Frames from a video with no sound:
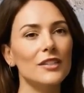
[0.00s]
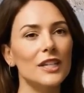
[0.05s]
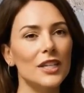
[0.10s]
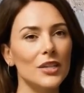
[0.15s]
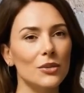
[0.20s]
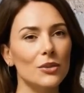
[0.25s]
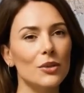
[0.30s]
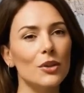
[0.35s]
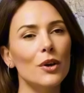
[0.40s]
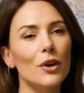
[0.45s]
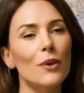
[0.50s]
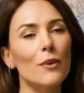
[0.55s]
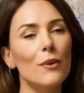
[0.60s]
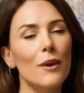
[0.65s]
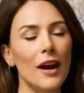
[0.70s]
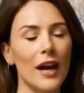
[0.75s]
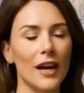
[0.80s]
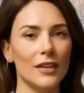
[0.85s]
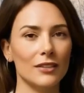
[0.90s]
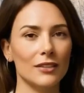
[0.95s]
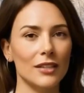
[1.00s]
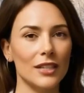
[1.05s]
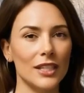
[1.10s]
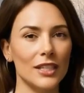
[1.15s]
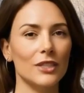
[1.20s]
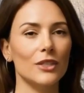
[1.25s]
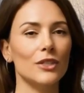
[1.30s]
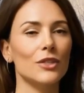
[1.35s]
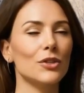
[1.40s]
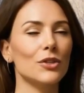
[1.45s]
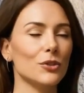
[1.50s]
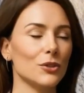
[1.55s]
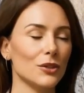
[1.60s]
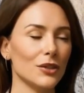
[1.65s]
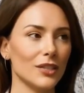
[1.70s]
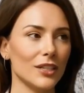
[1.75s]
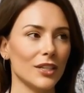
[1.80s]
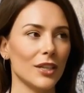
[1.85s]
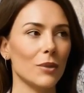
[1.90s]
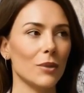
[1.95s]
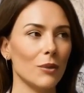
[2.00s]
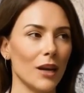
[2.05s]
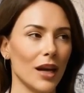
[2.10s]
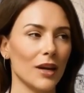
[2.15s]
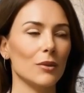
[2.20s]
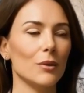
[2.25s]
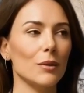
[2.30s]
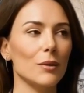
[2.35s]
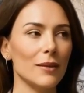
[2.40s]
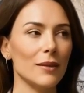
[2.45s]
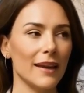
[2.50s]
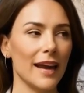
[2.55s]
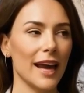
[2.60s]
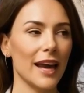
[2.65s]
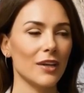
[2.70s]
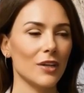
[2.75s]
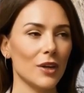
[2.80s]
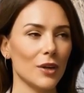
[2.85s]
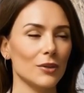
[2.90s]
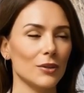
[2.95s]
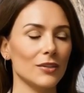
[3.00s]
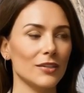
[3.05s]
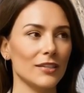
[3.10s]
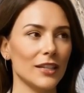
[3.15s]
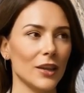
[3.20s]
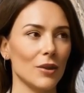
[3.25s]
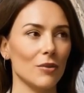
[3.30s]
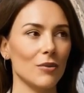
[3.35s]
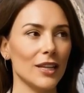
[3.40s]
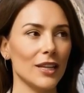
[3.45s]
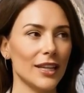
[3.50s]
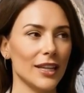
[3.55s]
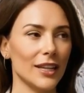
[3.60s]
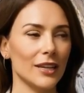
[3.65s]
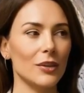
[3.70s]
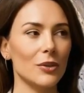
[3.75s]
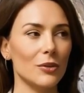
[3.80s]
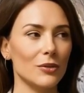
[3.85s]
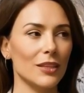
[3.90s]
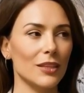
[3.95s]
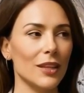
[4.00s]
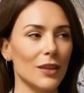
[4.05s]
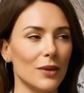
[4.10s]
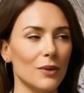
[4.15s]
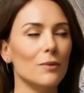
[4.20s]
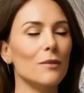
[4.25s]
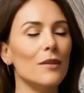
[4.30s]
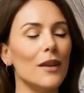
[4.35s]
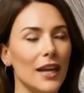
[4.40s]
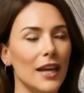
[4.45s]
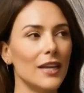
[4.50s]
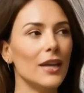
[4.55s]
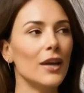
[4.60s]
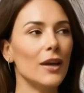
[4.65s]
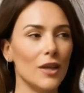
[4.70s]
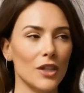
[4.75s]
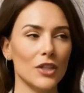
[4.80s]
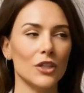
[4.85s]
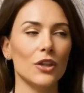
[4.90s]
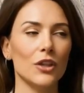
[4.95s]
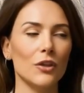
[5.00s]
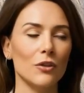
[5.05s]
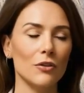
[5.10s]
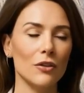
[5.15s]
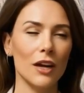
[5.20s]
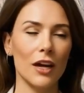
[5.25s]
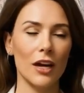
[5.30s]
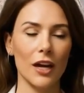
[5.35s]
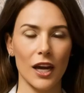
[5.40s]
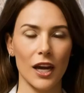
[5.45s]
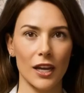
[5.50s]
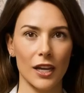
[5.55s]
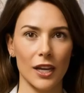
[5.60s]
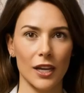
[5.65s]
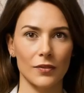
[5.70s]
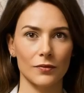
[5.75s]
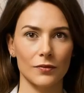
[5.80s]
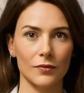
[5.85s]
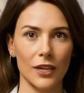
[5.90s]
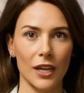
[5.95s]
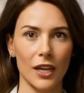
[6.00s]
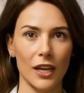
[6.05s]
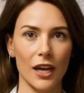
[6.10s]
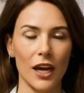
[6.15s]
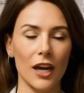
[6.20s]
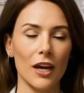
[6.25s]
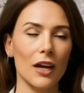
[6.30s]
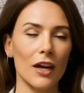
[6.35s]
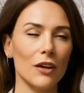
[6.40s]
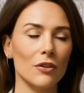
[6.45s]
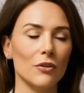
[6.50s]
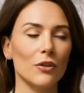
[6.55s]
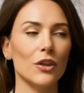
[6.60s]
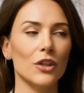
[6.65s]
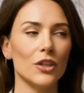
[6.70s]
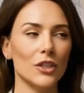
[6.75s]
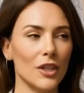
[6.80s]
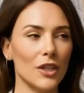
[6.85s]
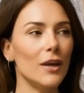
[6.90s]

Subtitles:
they thought was lost forever. And today, I'm here to tell you that your body isn't broken, it's just been misunderstood.